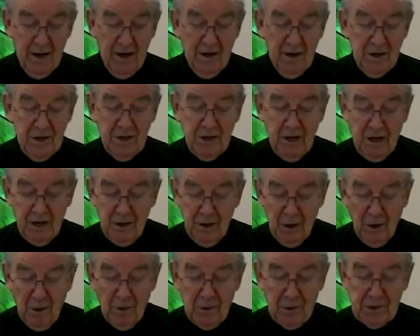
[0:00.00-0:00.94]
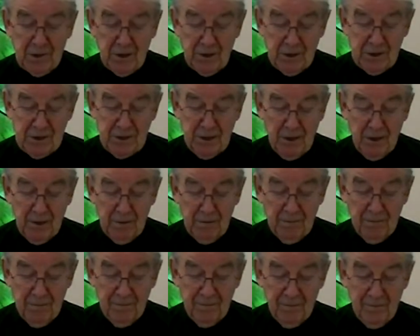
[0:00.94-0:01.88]
She knows her
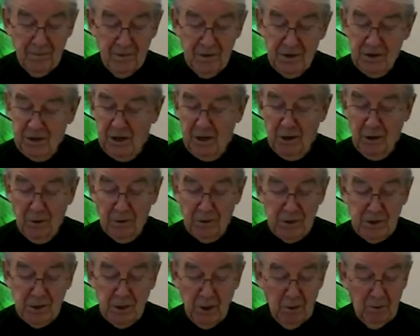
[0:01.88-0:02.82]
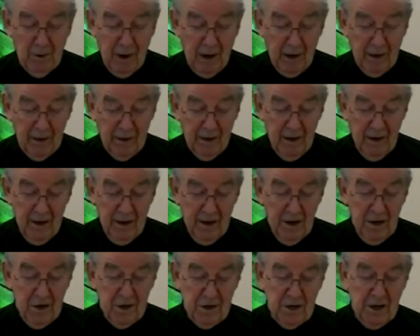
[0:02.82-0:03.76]
son. She knows so well.
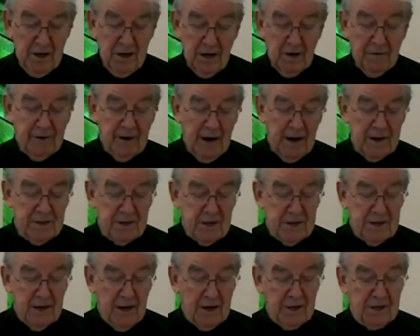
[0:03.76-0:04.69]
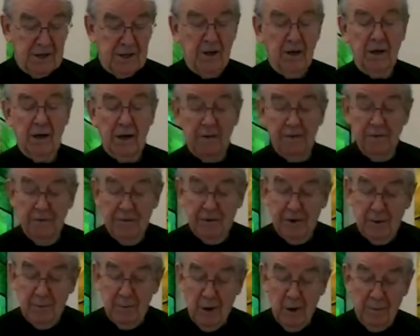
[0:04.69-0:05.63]
She never hesitates, not even for
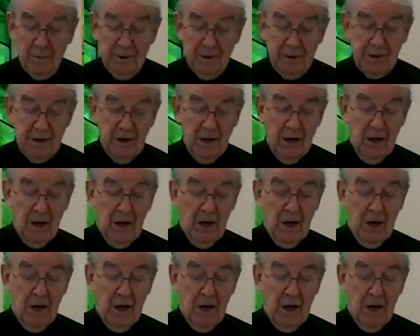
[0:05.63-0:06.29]
a moment.